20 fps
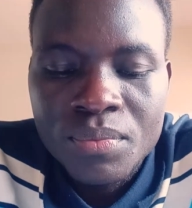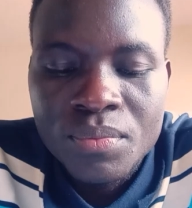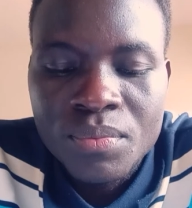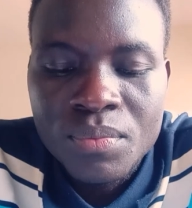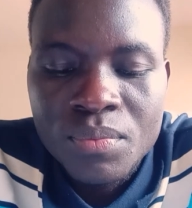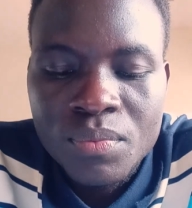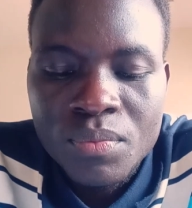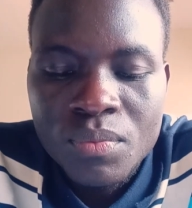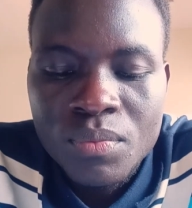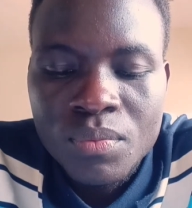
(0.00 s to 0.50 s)

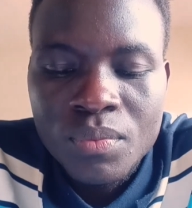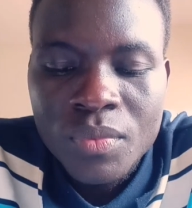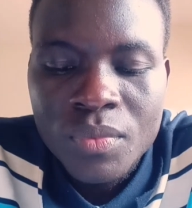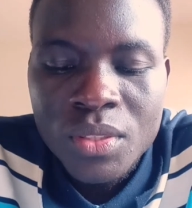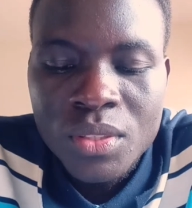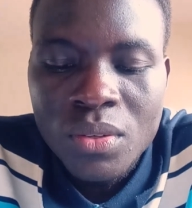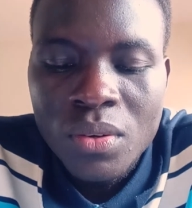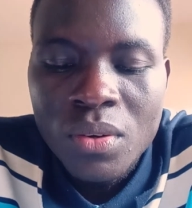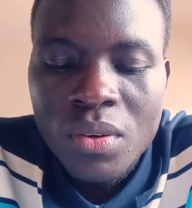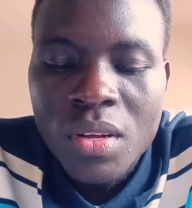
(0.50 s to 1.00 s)
So
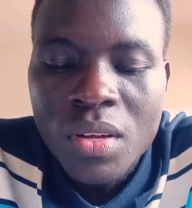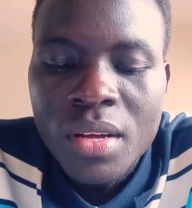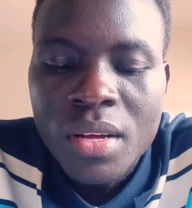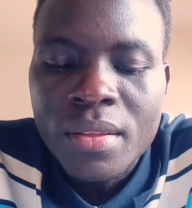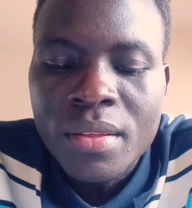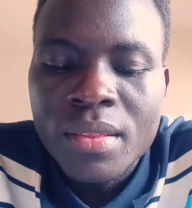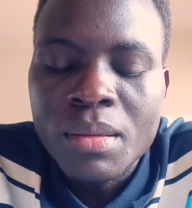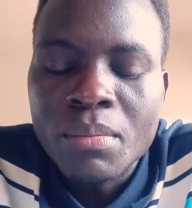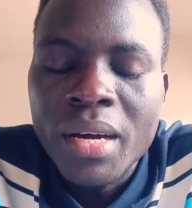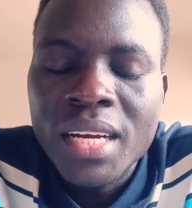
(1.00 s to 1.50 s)
the
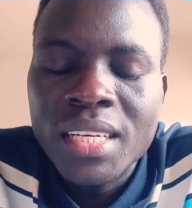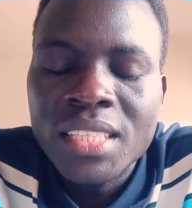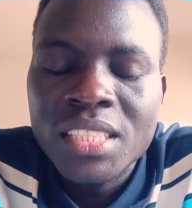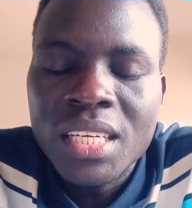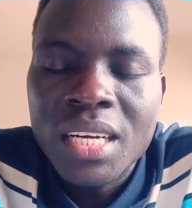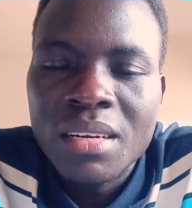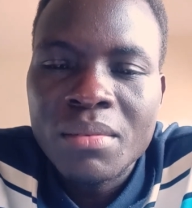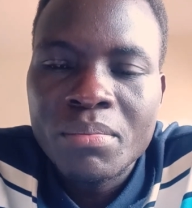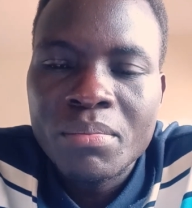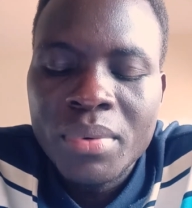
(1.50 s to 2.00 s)
buyer shall
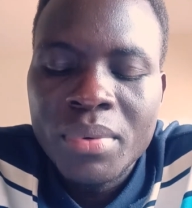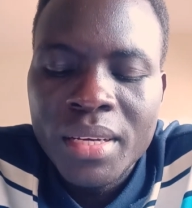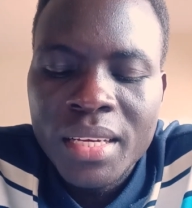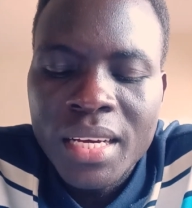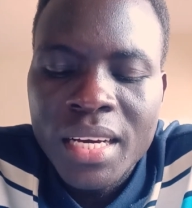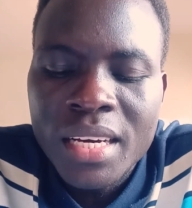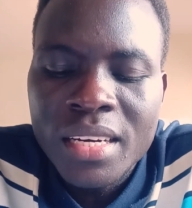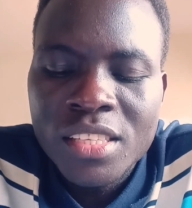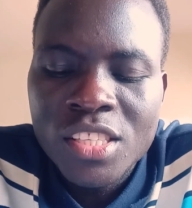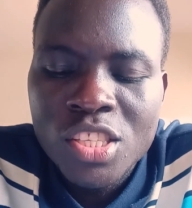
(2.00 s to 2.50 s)
pay a
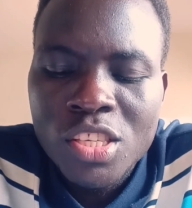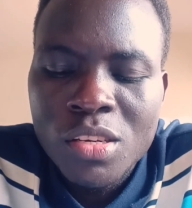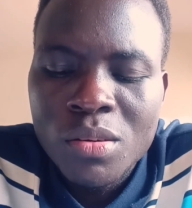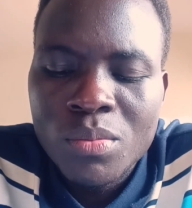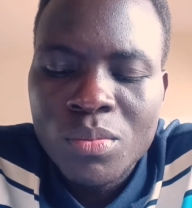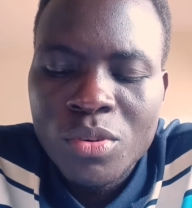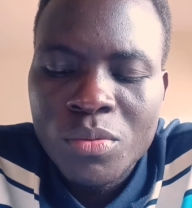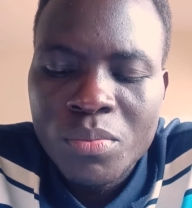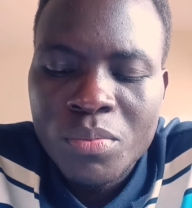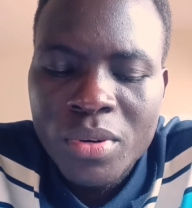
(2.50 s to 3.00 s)
reasonable
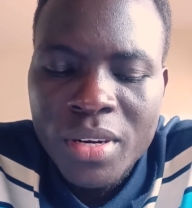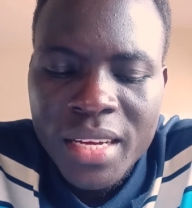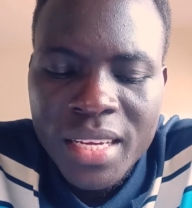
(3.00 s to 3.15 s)
price.